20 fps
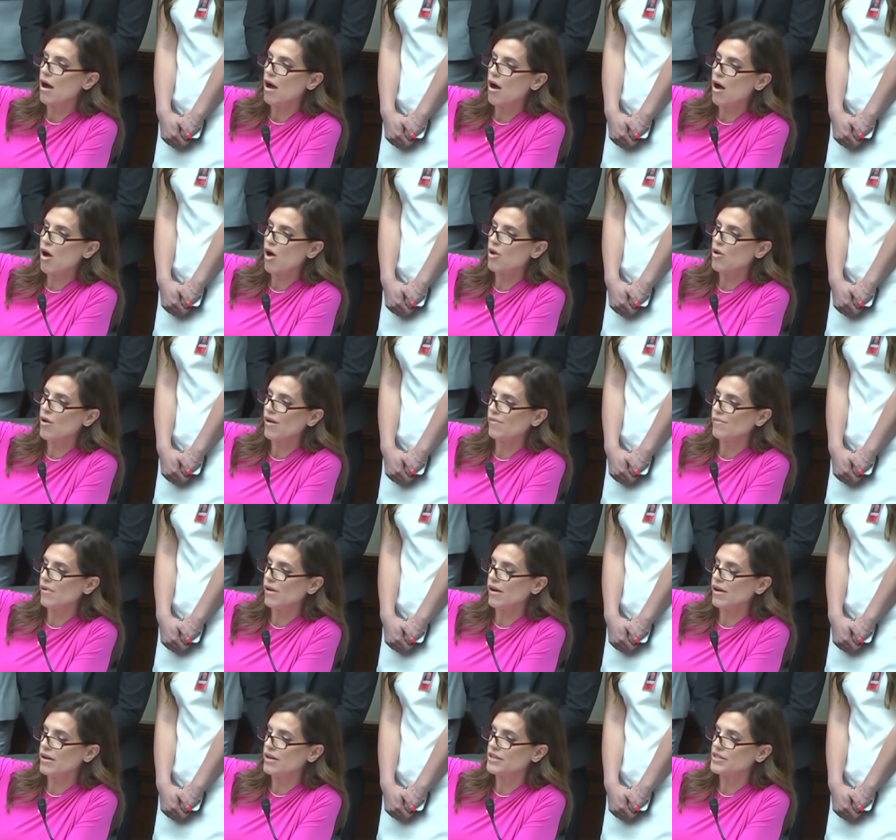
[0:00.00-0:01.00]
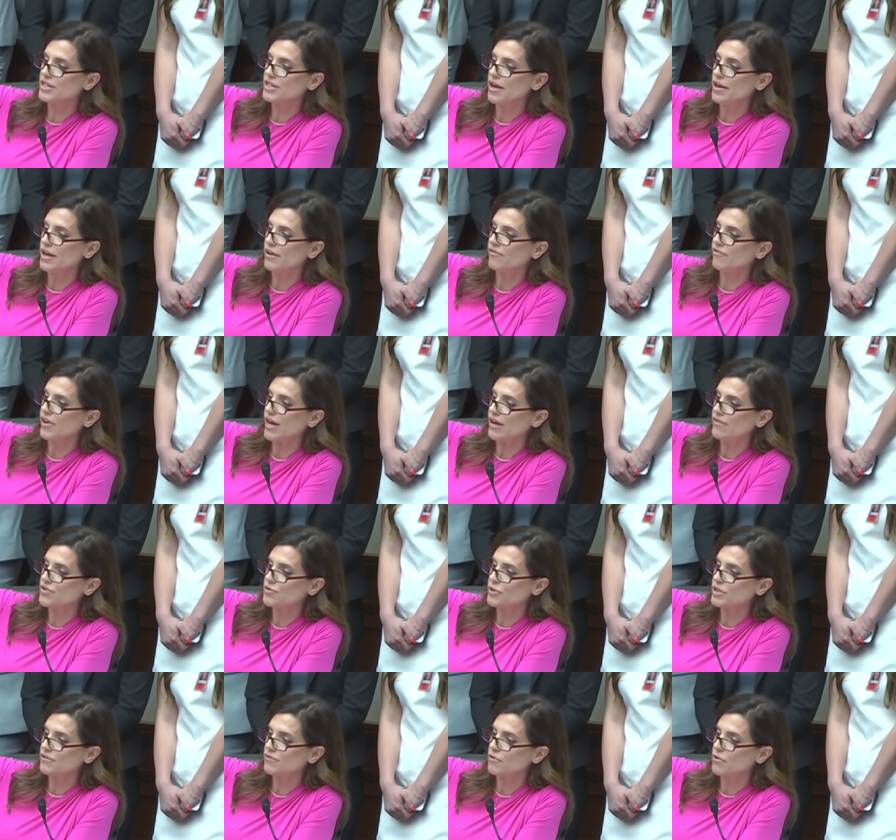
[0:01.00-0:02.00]
all uh, done at
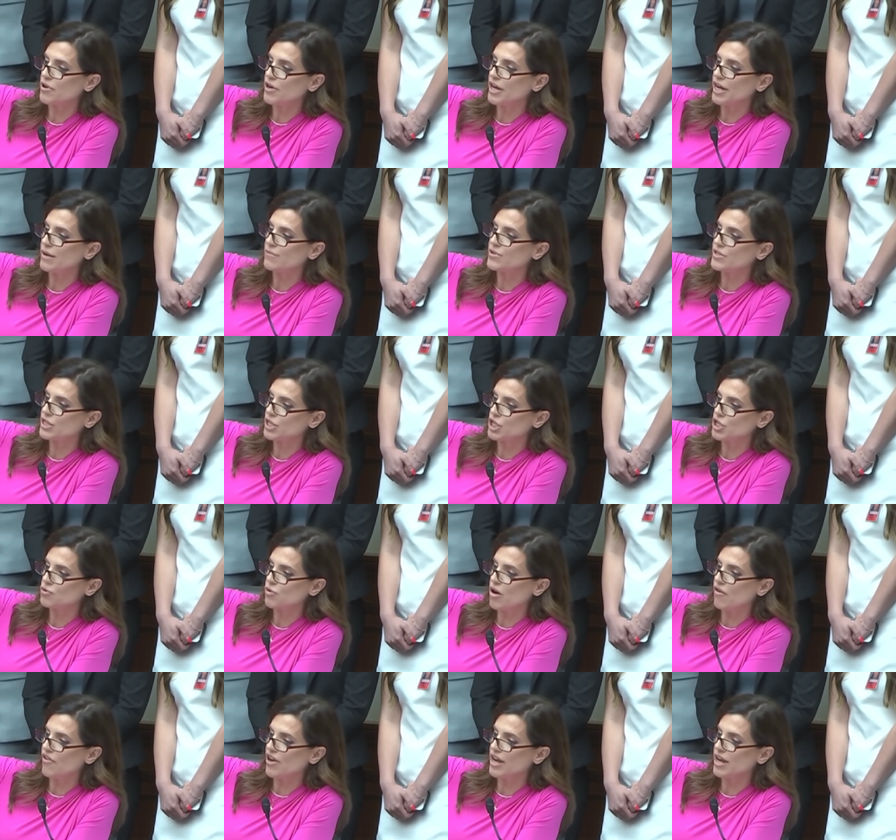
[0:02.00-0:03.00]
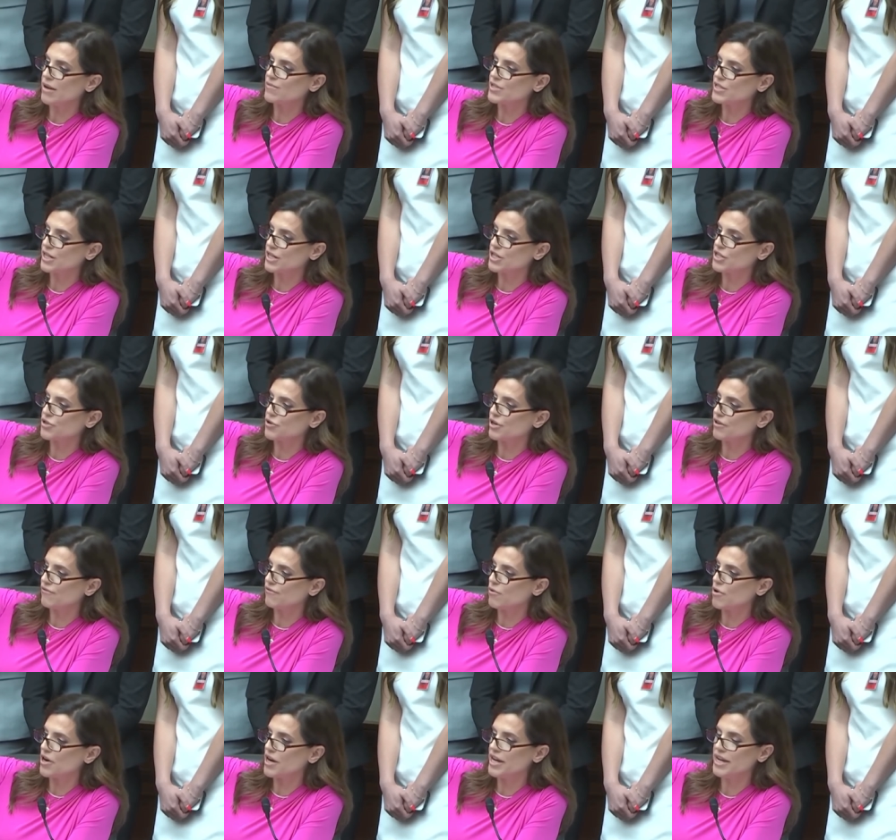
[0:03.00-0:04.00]
5:24 a.m., 6:12 a.m.,
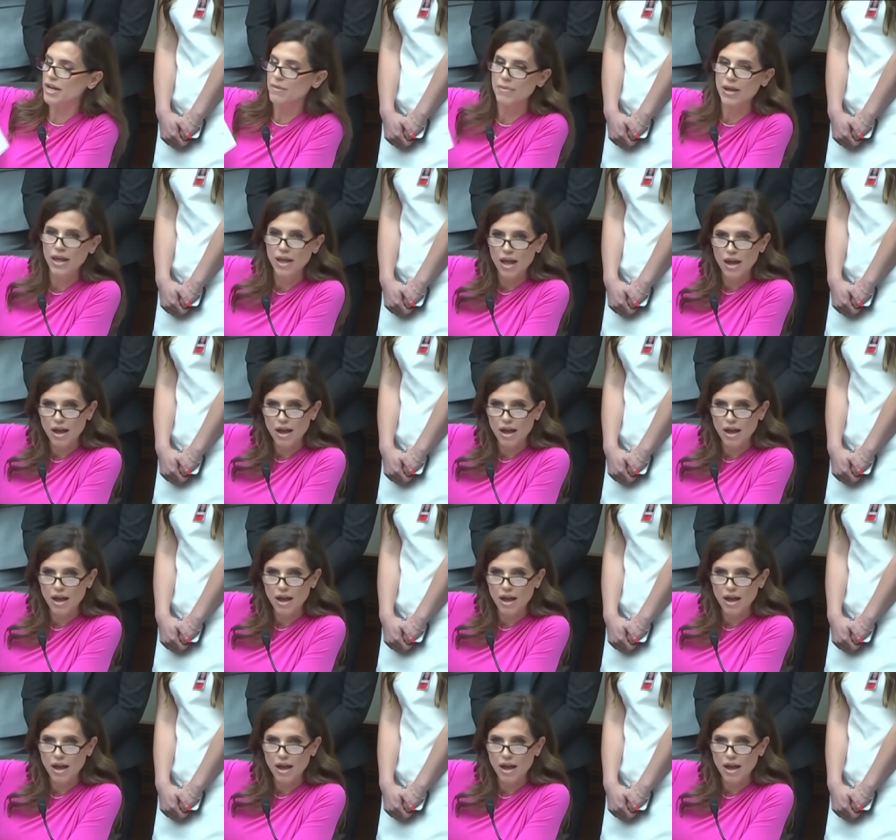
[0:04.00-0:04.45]
6:34 a.m.